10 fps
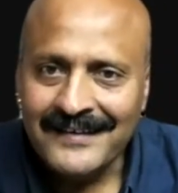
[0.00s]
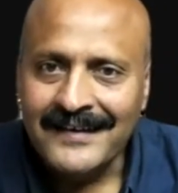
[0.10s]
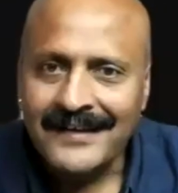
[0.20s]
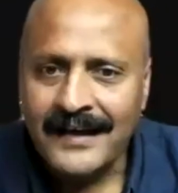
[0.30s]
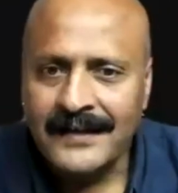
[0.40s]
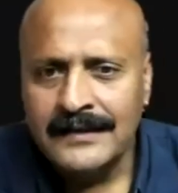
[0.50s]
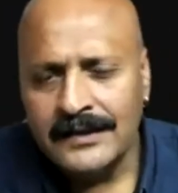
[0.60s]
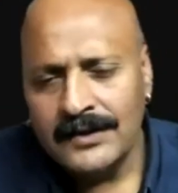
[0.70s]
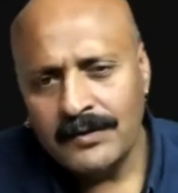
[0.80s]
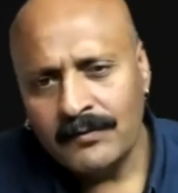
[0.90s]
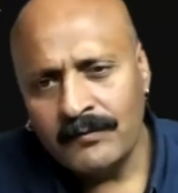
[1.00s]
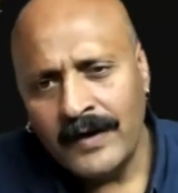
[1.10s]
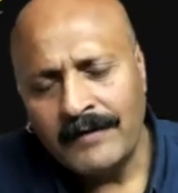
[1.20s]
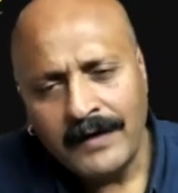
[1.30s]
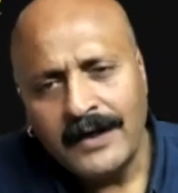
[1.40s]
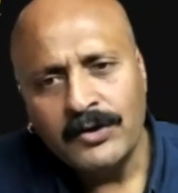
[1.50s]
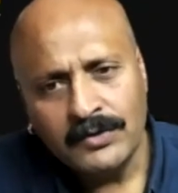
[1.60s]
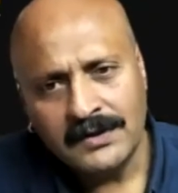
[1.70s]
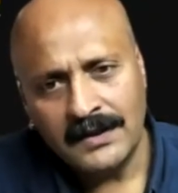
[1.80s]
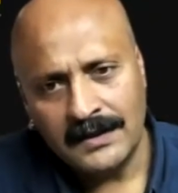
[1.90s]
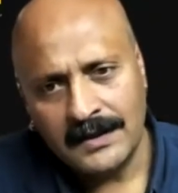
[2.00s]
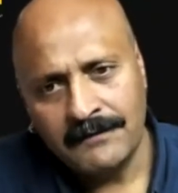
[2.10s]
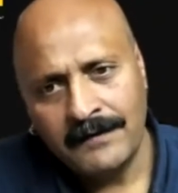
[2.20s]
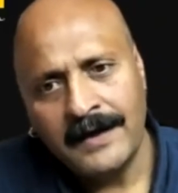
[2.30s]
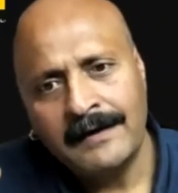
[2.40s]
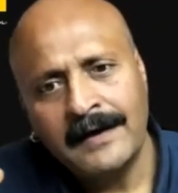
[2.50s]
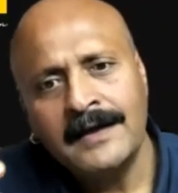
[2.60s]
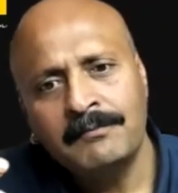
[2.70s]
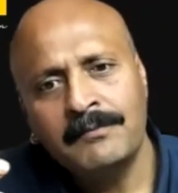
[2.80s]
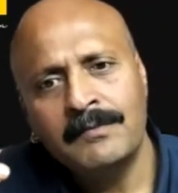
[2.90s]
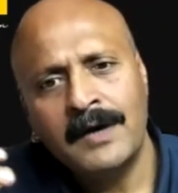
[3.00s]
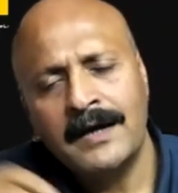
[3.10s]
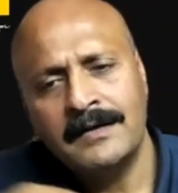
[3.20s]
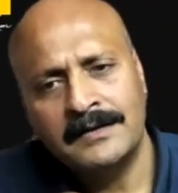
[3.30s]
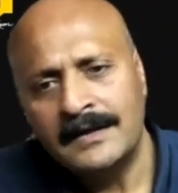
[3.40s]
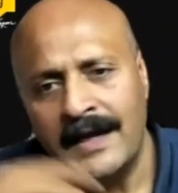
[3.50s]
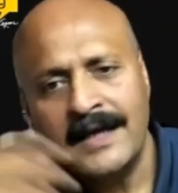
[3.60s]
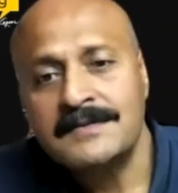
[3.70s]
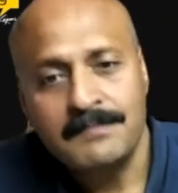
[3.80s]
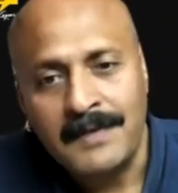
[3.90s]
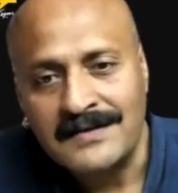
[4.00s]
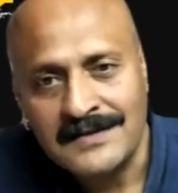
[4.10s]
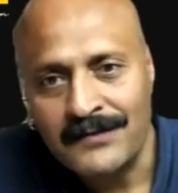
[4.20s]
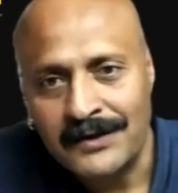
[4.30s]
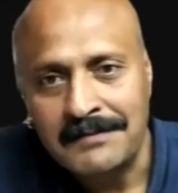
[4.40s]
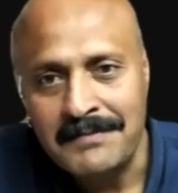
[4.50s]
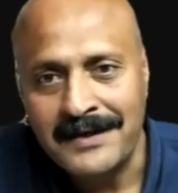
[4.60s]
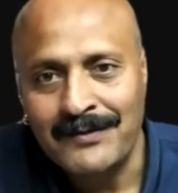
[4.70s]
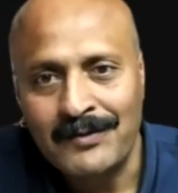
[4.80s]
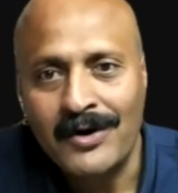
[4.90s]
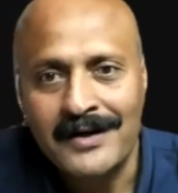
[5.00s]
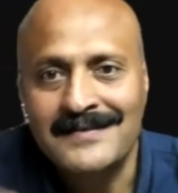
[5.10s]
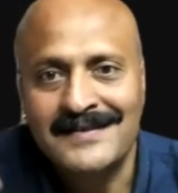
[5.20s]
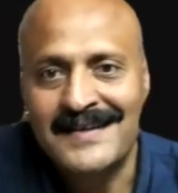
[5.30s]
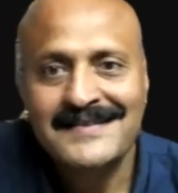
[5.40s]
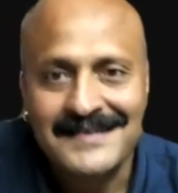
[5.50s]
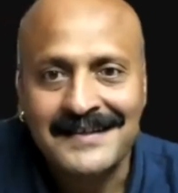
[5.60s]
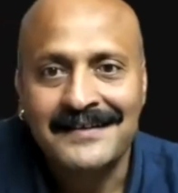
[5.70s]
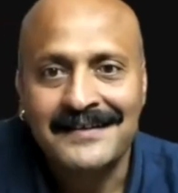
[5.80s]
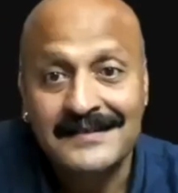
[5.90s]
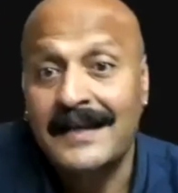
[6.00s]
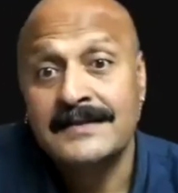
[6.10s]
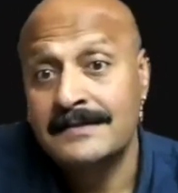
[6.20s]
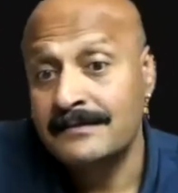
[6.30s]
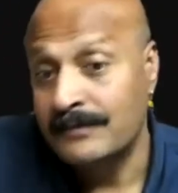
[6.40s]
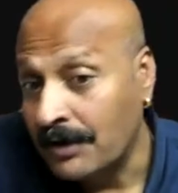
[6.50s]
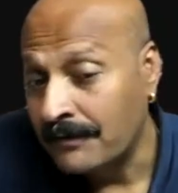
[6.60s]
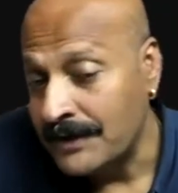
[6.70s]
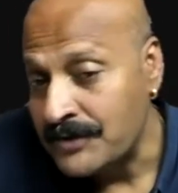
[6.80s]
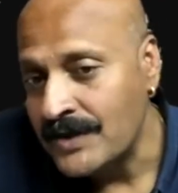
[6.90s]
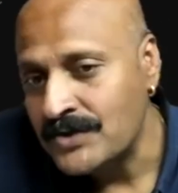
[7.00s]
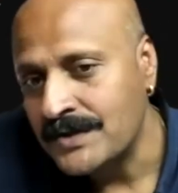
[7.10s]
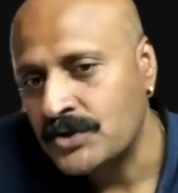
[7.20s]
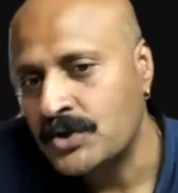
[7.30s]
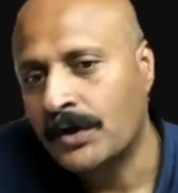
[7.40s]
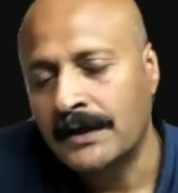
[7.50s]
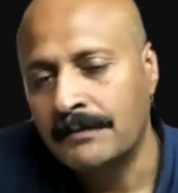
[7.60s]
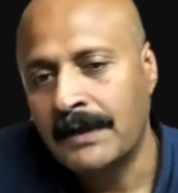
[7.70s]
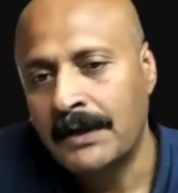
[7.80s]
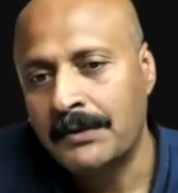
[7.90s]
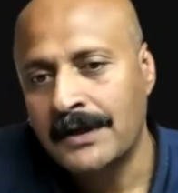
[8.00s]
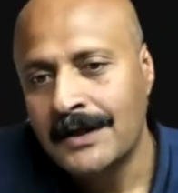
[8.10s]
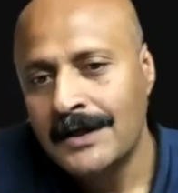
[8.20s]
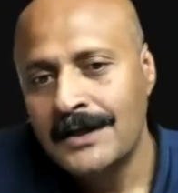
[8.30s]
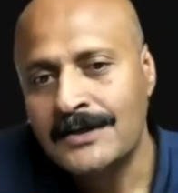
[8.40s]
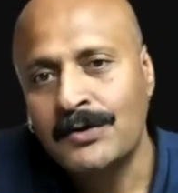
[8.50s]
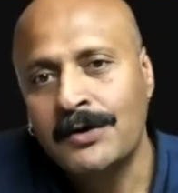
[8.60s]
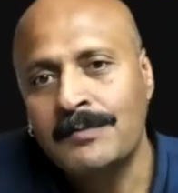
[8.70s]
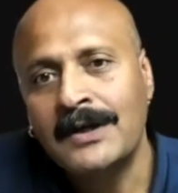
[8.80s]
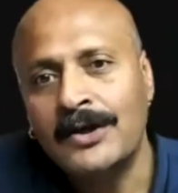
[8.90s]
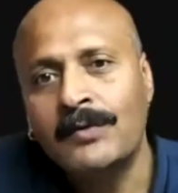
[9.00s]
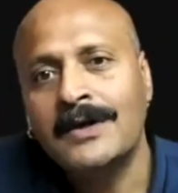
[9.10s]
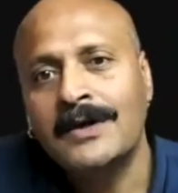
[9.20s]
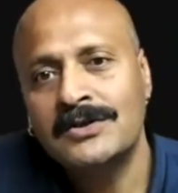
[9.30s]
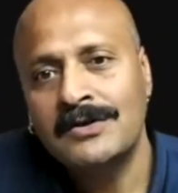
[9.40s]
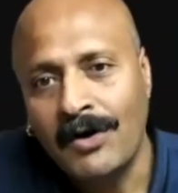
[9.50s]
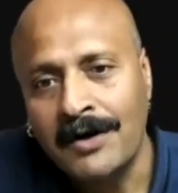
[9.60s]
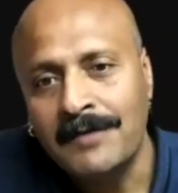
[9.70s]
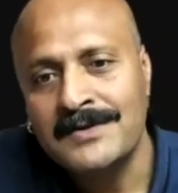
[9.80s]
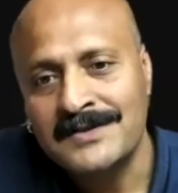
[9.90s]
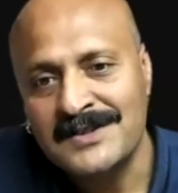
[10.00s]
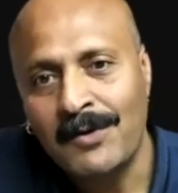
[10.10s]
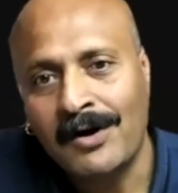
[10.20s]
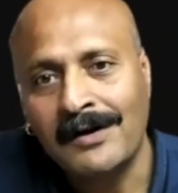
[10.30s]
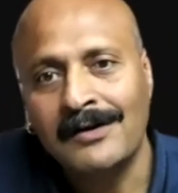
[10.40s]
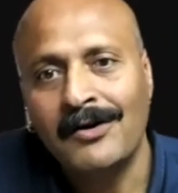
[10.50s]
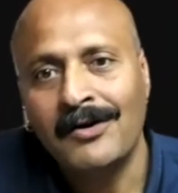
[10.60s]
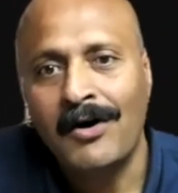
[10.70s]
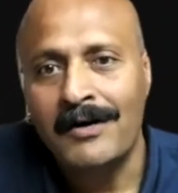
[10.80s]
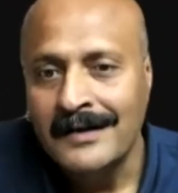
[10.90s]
And where do you think, if I really, the next basis for competitive advantage, as I see it, as a lot of literature is talking about, is going to be innovation on business model or